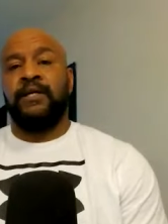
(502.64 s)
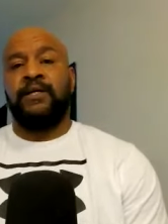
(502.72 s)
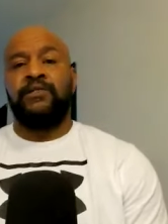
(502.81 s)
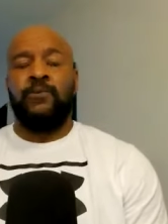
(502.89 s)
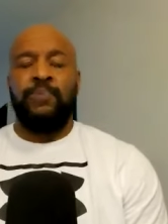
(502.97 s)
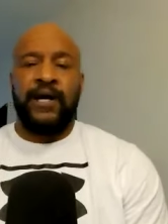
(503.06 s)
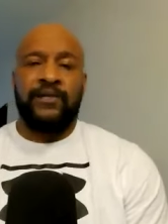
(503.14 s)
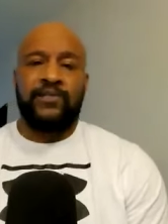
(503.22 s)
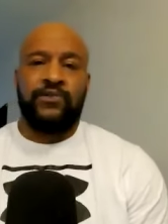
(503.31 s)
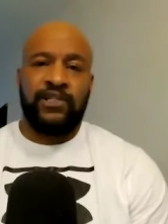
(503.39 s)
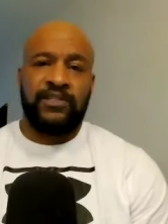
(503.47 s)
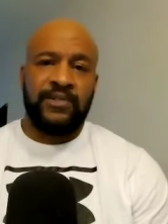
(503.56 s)
So past
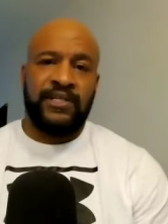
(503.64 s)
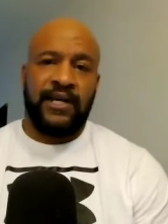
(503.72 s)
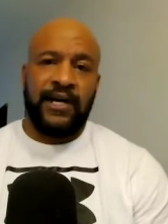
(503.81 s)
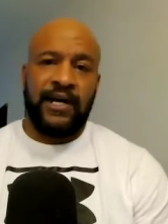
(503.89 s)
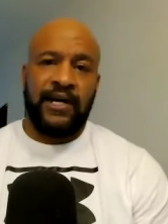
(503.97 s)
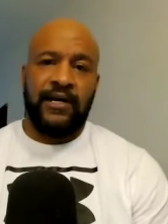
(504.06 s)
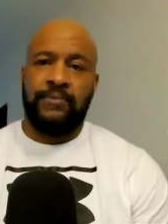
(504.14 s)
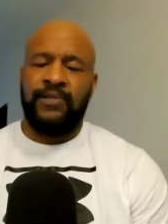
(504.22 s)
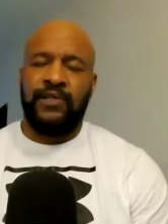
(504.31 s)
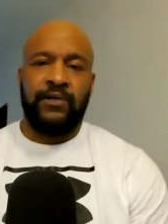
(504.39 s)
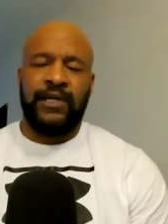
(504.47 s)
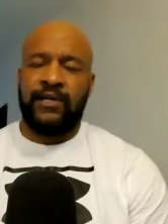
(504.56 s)
Christmas time, you
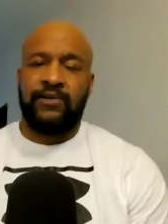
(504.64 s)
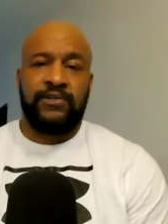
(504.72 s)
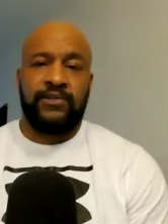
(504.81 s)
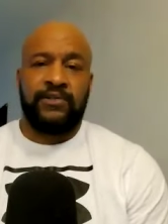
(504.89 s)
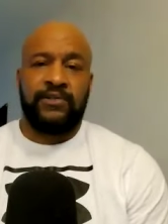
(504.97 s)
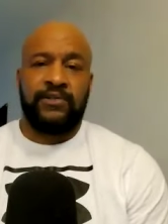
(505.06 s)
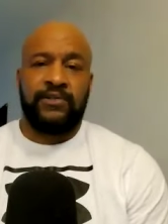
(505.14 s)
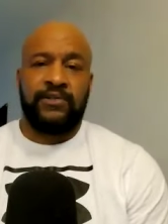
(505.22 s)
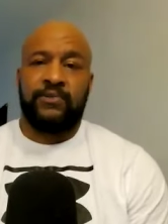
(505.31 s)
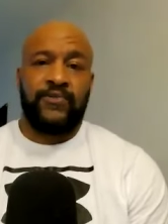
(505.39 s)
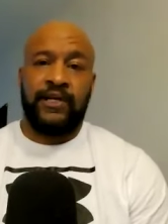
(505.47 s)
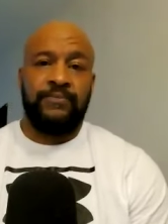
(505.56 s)
know, that Christmas
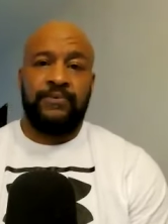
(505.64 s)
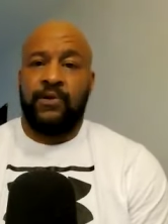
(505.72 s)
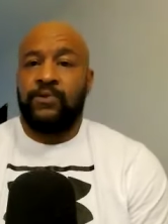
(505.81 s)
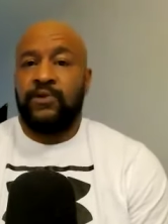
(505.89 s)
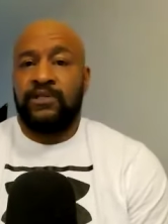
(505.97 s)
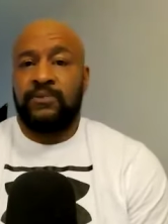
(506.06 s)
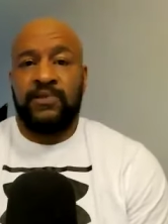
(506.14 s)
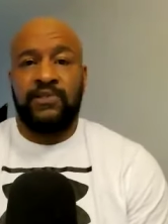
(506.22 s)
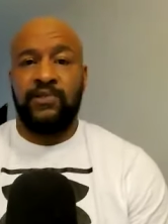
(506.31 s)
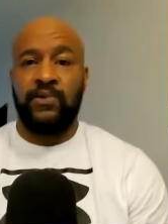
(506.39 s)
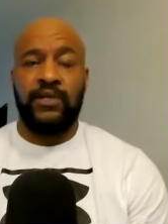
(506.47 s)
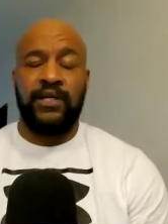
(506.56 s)
was fucked up. No
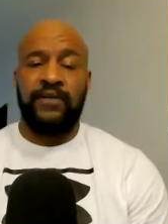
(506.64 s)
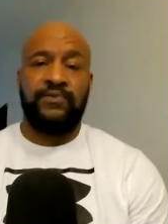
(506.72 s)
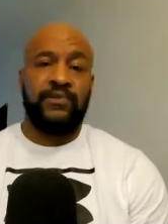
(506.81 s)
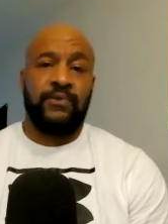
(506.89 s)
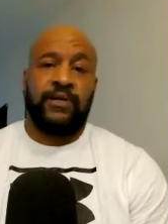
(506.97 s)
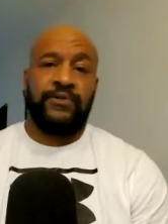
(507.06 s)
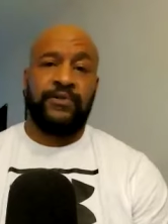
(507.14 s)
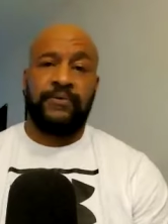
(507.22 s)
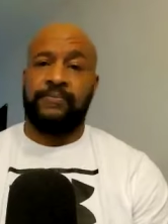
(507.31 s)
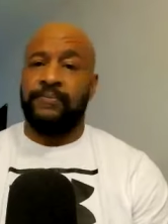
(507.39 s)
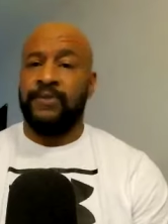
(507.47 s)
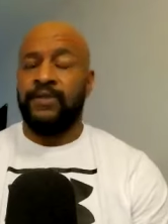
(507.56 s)
Christmas, no gifts, no
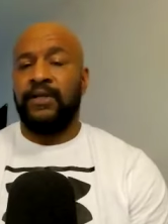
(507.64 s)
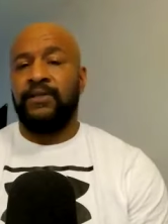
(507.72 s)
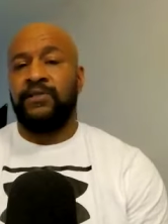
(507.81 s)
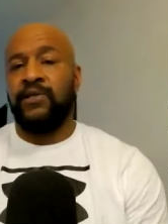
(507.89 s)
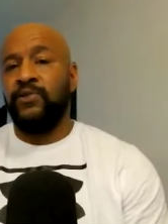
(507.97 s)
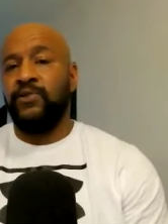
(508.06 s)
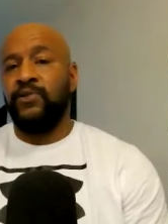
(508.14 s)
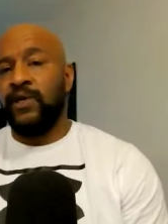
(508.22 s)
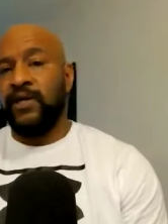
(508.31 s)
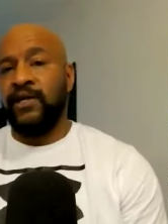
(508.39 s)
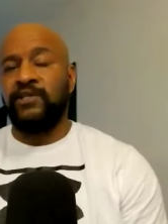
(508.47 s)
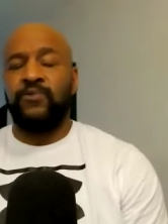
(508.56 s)
nothing. Then New
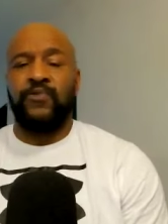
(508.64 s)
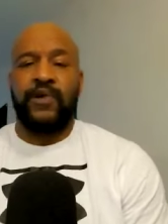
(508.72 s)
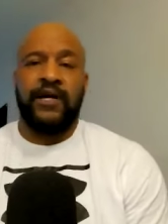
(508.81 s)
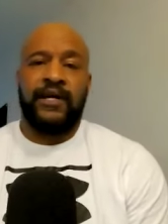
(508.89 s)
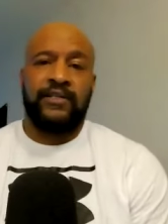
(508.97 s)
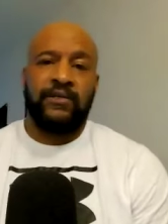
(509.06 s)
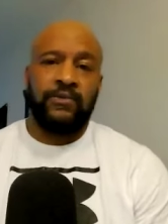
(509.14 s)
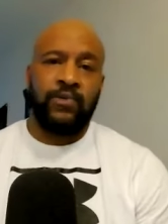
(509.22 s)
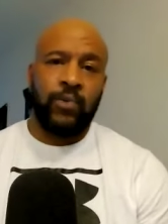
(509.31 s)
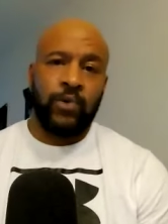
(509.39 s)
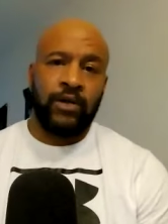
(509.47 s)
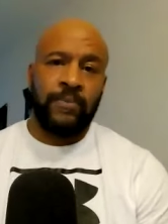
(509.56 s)
Year's, we finally get the, the
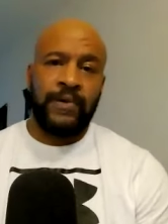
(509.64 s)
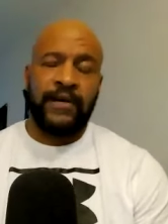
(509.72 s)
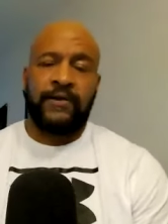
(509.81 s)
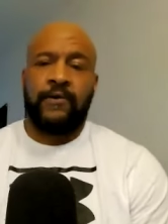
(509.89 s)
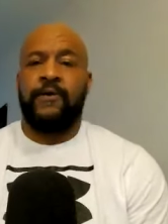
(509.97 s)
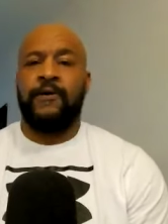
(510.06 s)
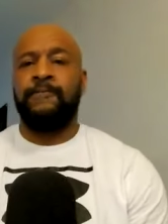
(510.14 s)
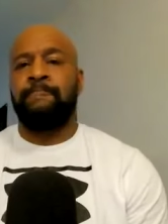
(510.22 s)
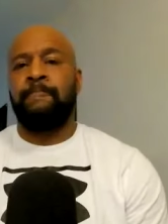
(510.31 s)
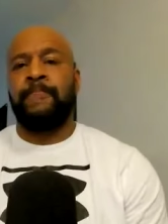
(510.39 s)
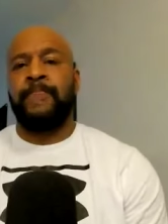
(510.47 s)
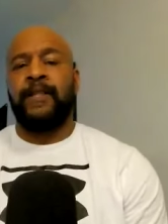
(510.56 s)
water back on
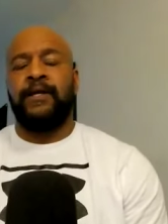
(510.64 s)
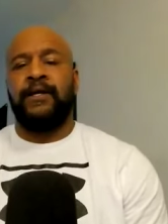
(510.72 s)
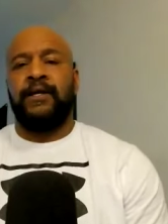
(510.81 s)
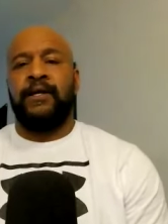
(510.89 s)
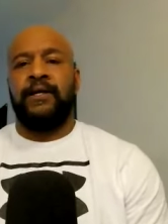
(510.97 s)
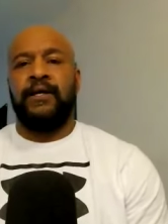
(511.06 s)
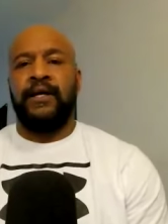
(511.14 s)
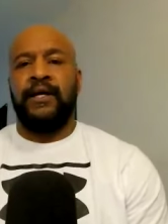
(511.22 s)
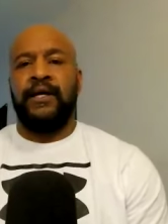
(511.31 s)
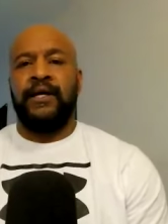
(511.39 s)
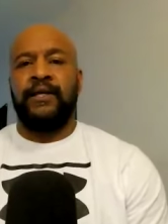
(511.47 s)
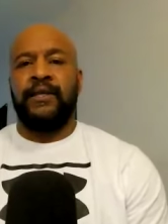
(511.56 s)

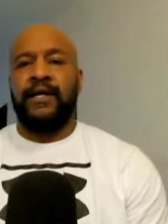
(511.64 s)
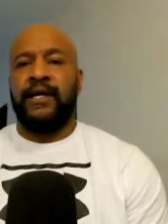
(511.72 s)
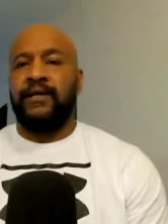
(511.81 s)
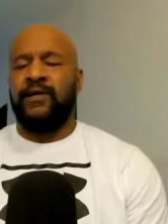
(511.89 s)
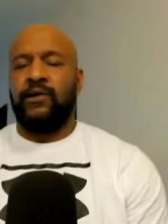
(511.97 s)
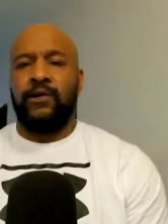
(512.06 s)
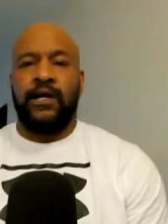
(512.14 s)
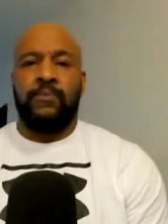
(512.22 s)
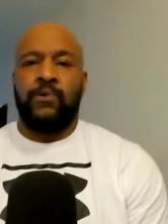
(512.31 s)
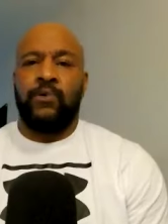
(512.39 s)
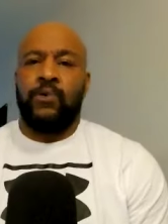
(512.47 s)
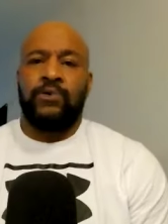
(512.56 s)
and like no
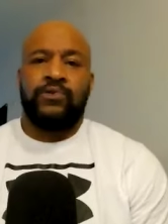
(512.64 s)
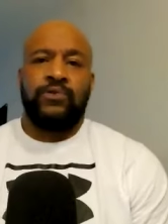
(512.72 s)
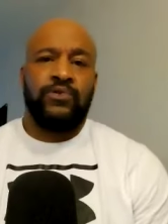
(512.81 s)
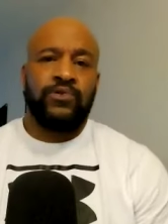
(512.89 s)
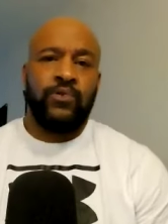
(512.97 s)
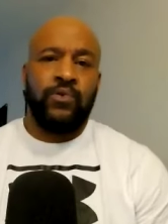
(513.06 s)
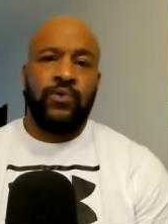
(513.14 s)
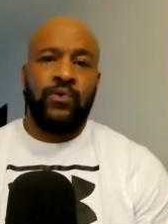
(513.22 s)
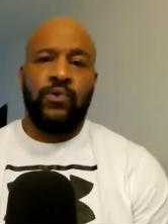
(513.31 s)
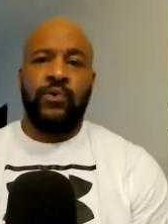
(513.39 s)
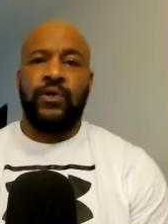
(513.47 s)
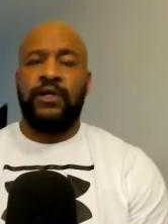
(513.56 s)
i'm going through
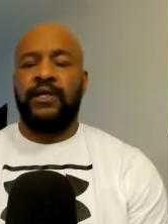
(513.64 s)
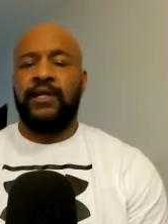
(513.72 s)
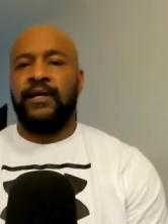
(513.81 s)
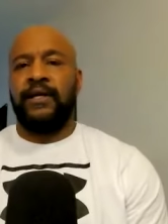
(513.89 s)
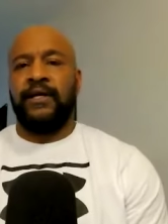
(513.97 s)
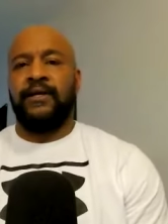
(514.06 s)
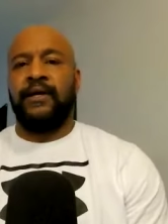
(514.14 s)
school and and,